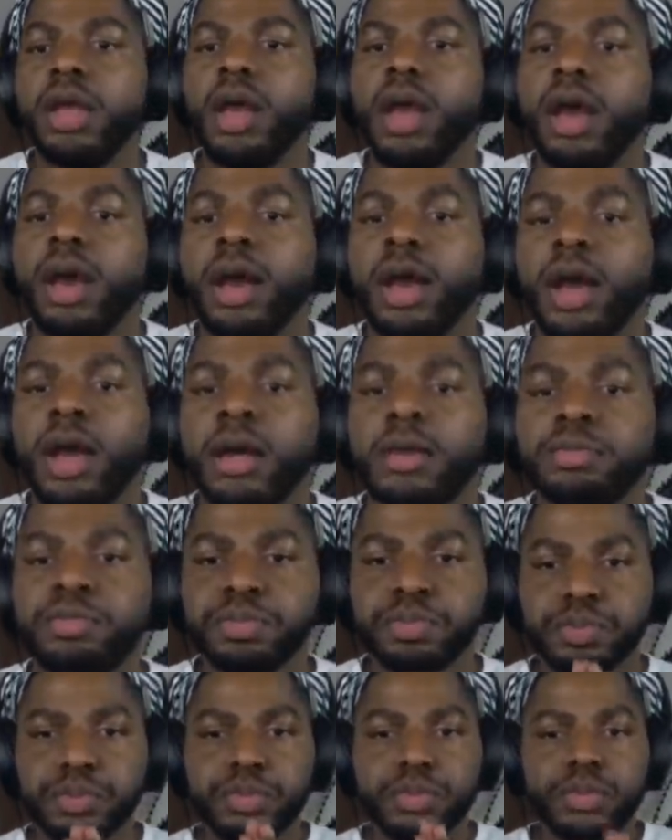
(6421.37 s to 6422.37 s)

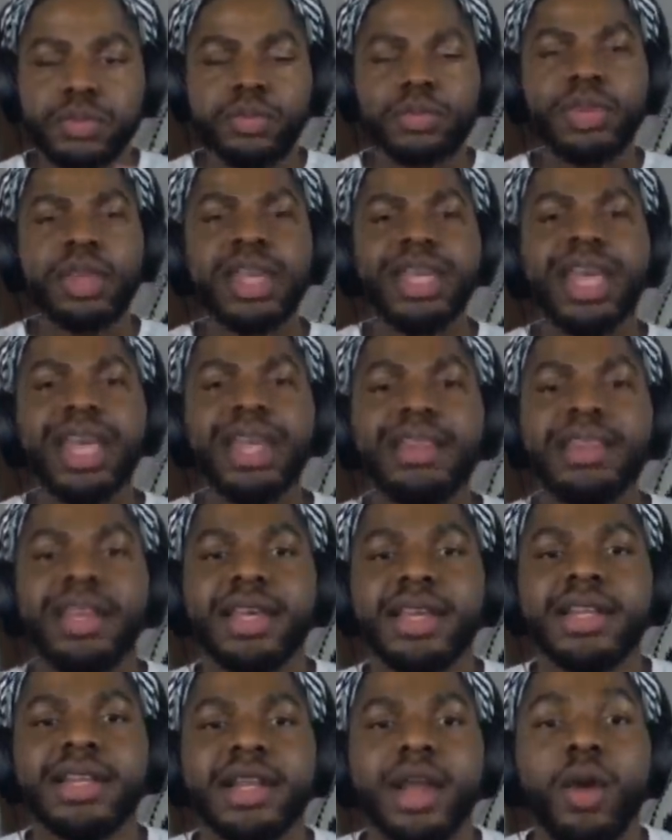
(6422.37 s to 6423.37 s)
And
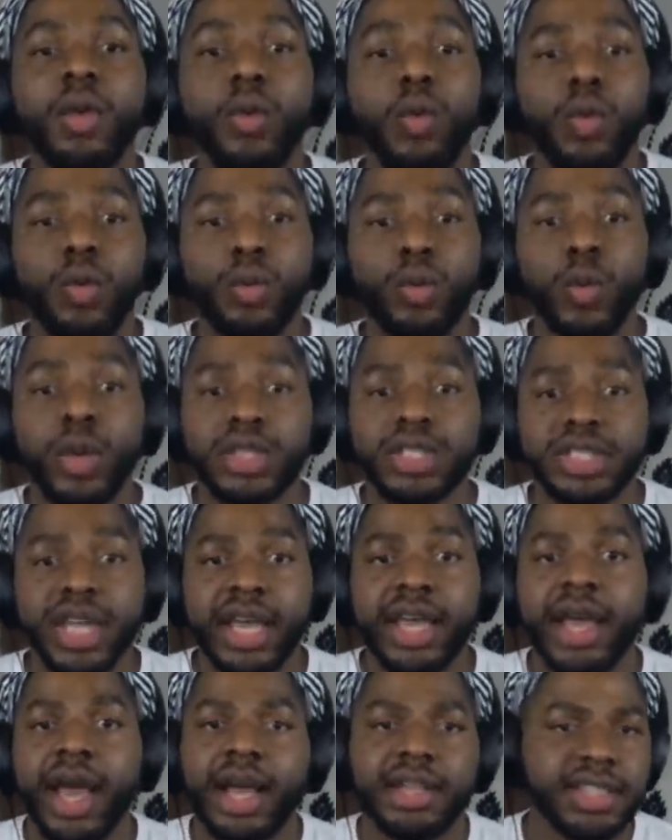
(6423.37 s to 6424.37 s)
then
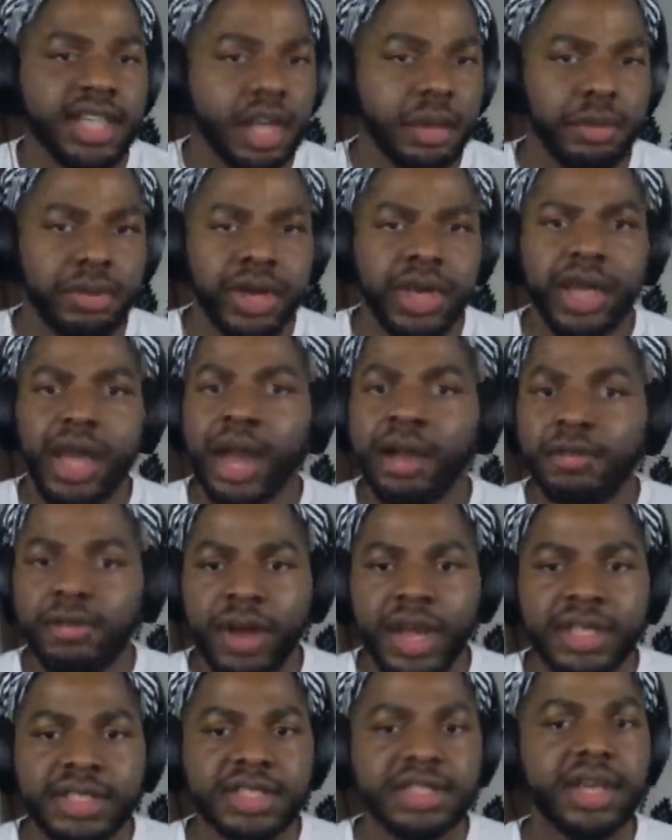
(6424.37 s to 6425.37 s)
Wednesday, I take a break, I
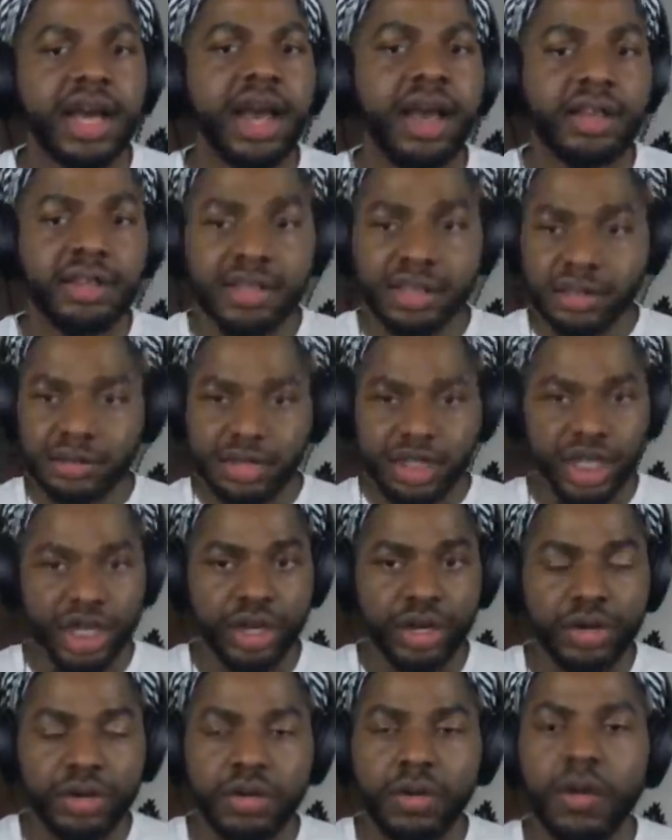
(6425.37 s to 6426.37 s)
rest, I
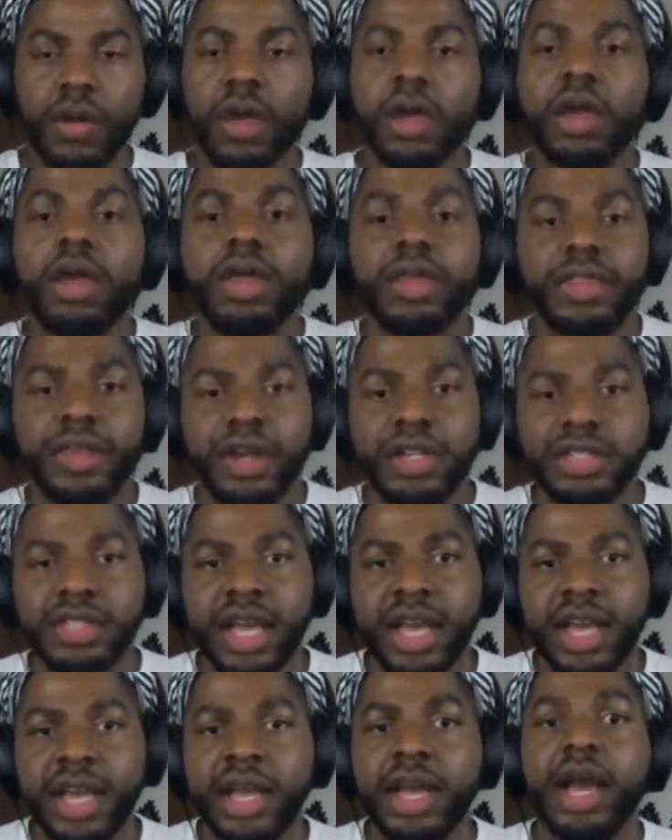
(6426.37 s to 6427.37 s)
chill.
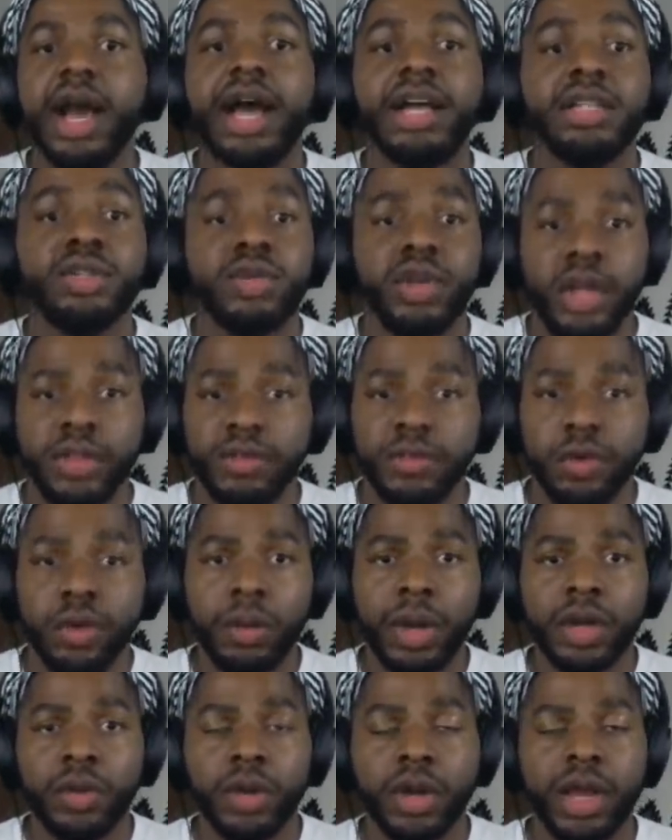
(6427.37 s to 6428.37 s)
Thursday, I do another full
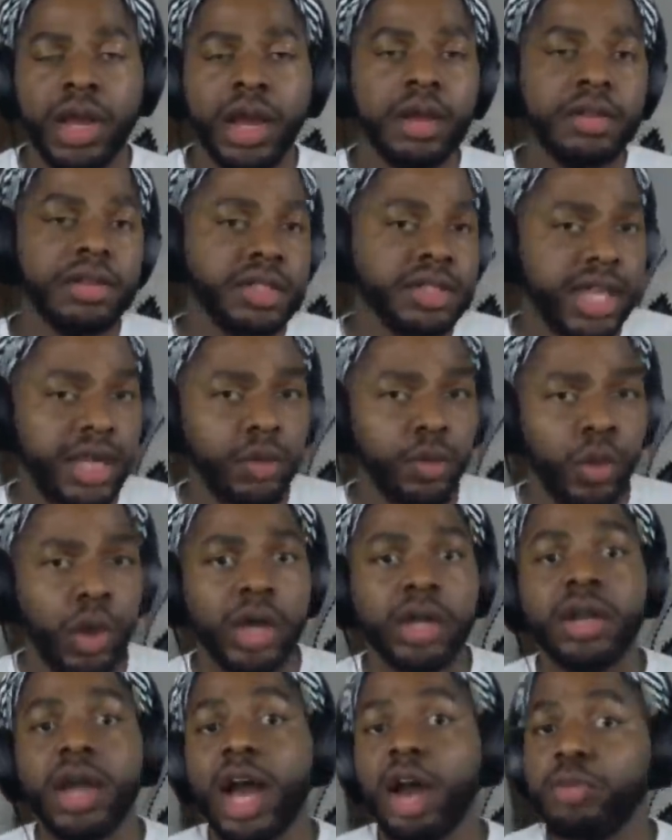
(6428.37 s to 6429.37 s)
body workout, the same
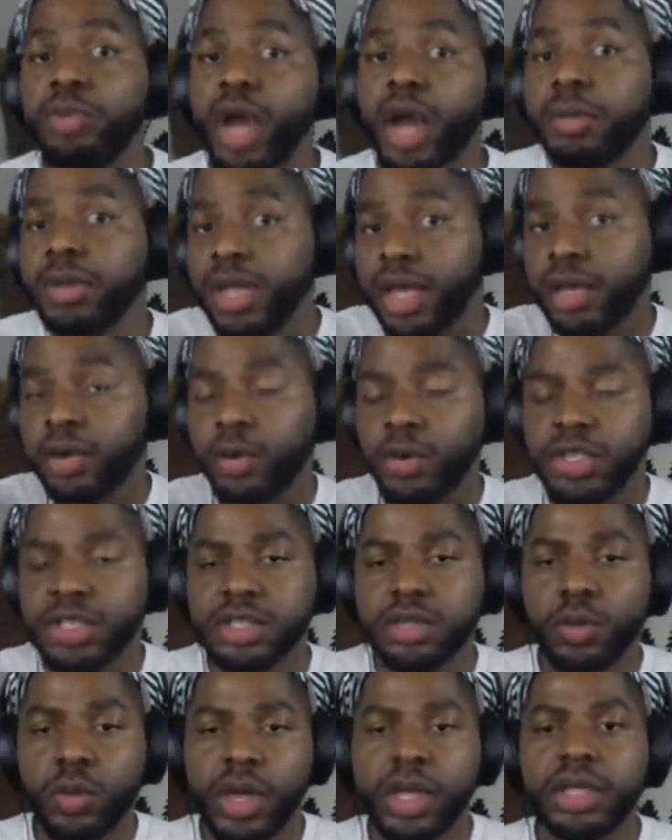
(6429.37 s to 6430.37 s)
one. I'll probably increase
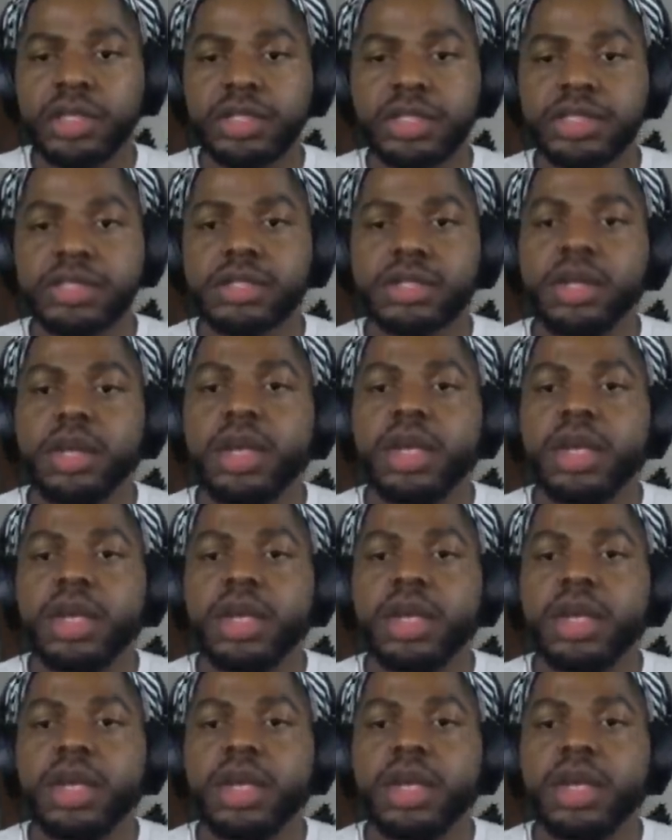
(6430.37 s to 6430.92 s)
the weights.